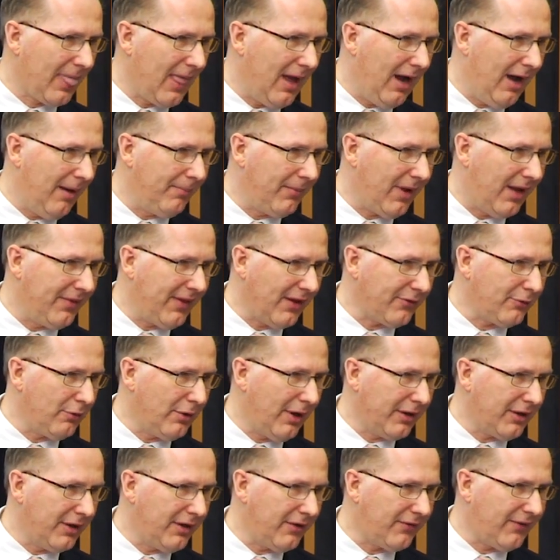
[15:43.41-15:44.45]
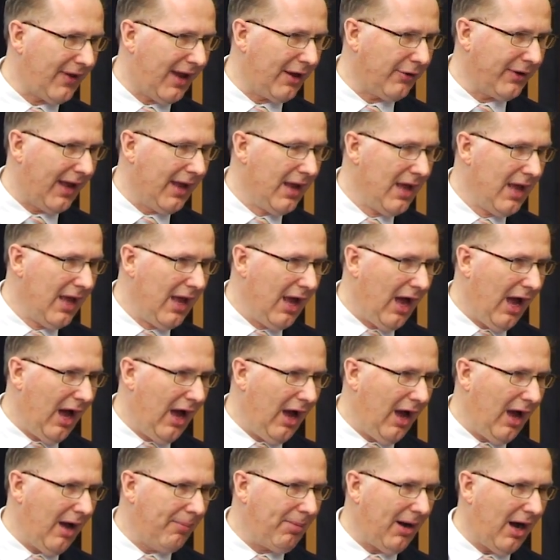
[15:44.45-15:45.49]
And that's all I'm going to say on it.
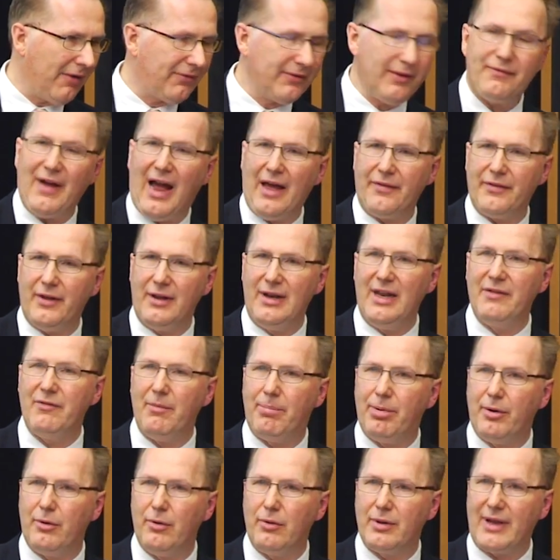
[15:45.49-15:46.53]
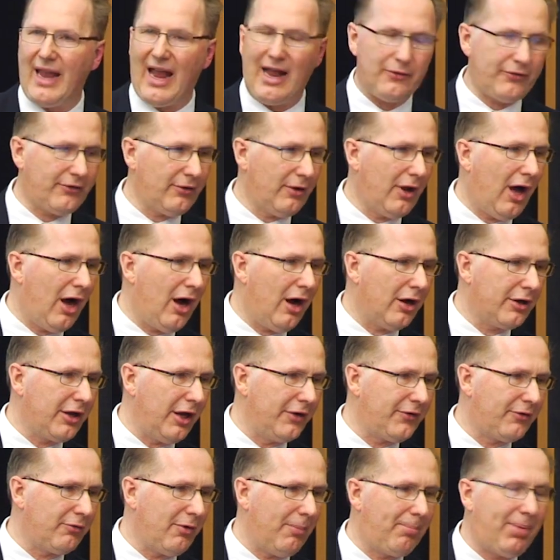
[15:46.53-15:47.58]
Apart from the fact that Liverpool Council are
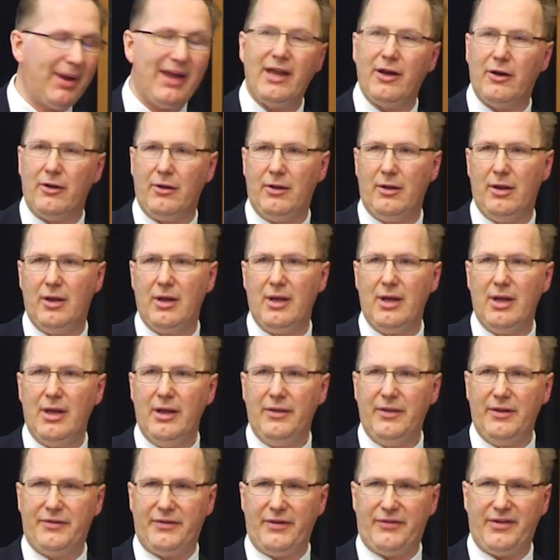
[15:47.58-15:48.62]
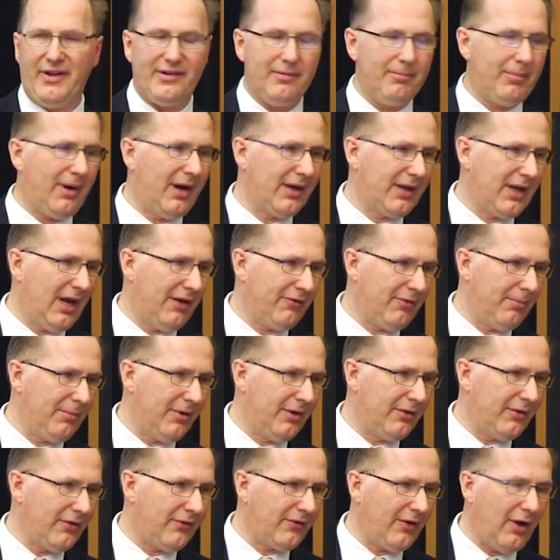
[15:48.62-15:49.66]
going to appeal the decision by
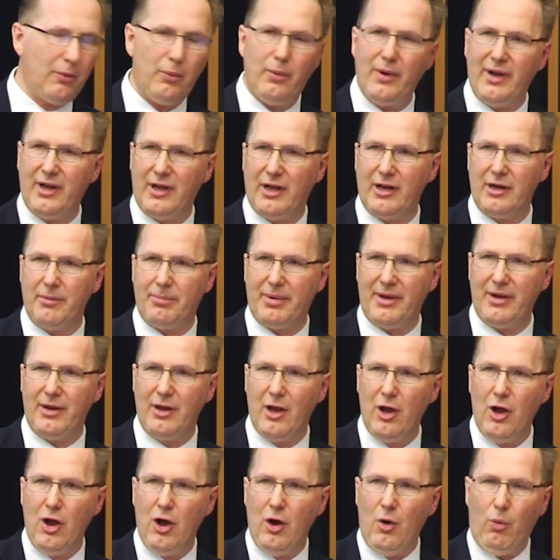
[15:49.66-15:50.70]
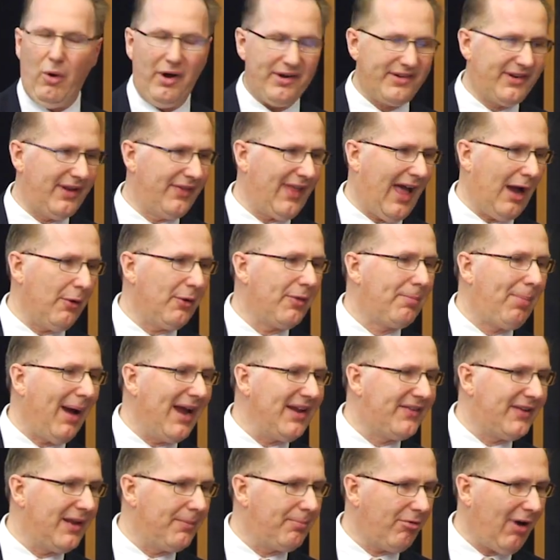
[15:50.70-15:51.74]
government, so we're going to be watching that with
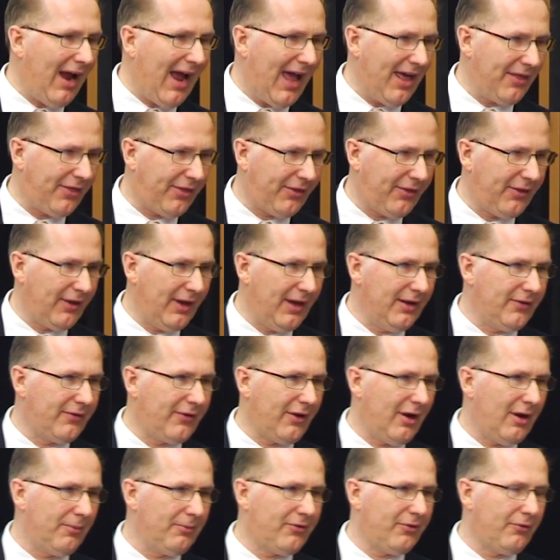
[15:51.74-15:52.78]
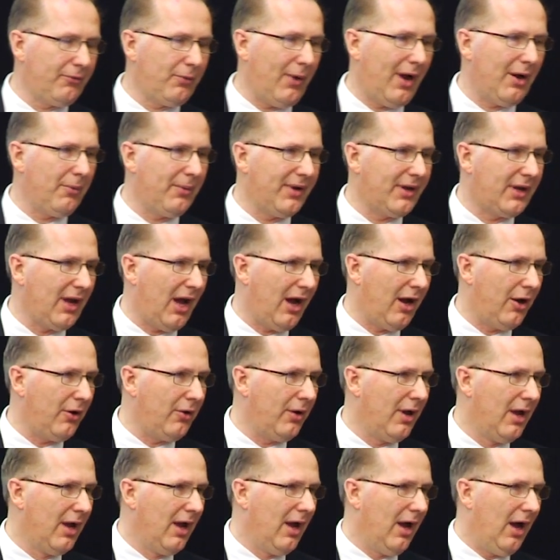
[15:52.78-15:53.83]
bated breath in terms of where we go
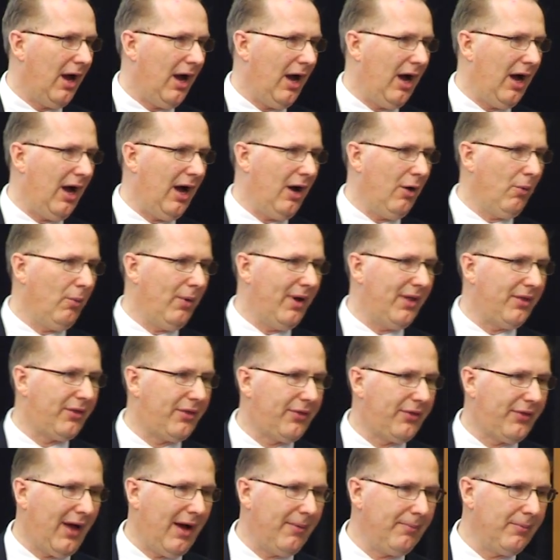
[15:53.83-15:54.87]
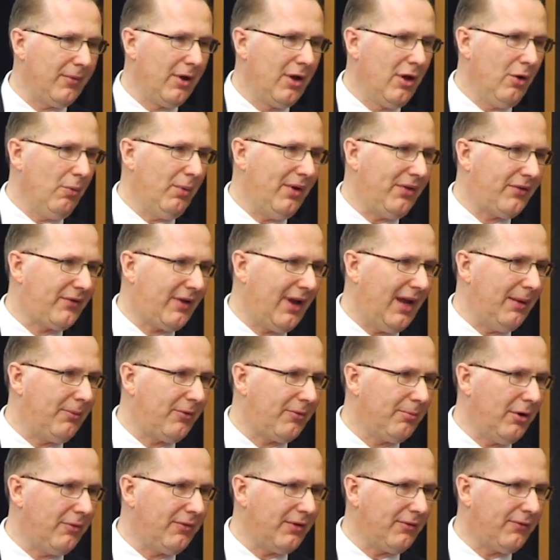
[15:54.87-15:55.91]
with
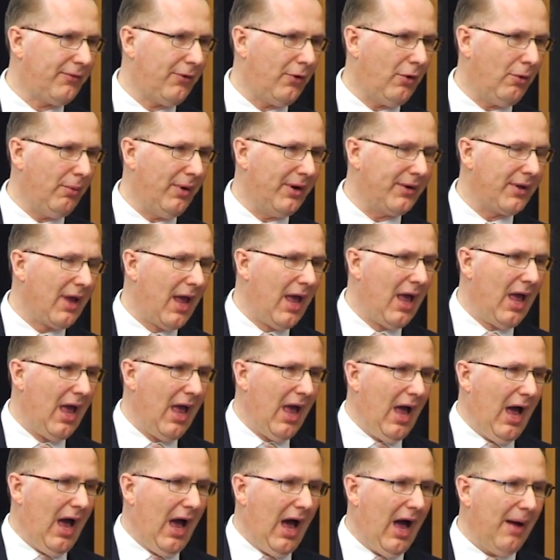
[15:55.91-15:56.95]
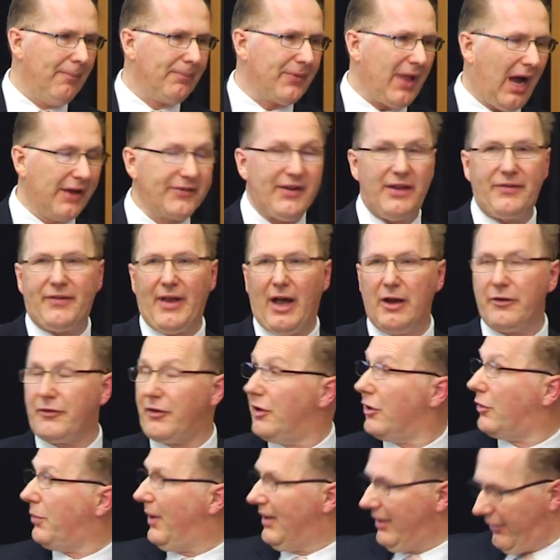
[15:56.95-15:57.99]
schemes moving forward. I did say I was
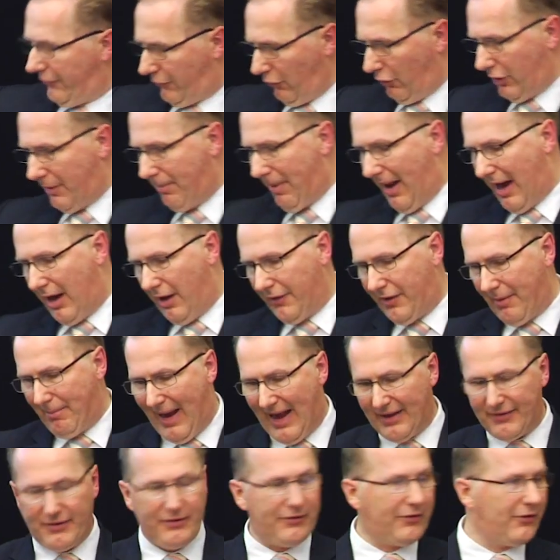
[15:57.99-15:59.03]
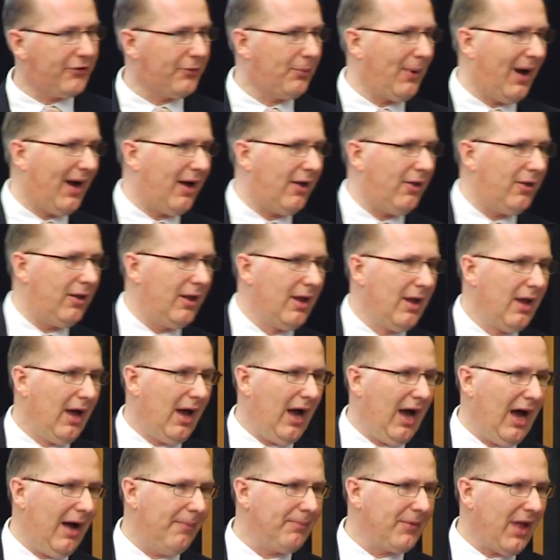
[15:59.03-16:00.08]
going to quickly talk about other matters as well.
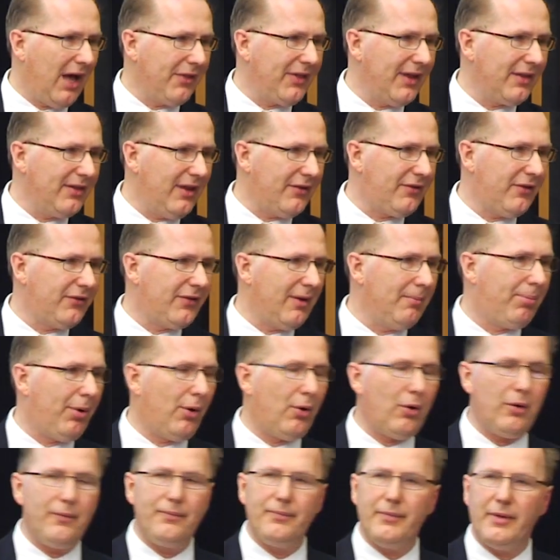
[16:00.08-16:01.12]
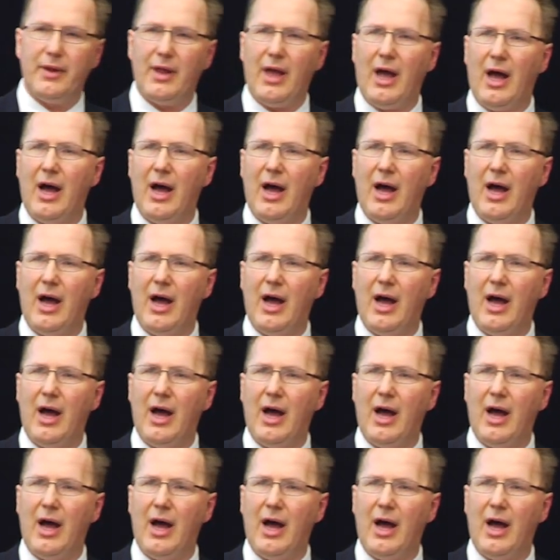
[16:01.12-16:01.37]
I think this is important.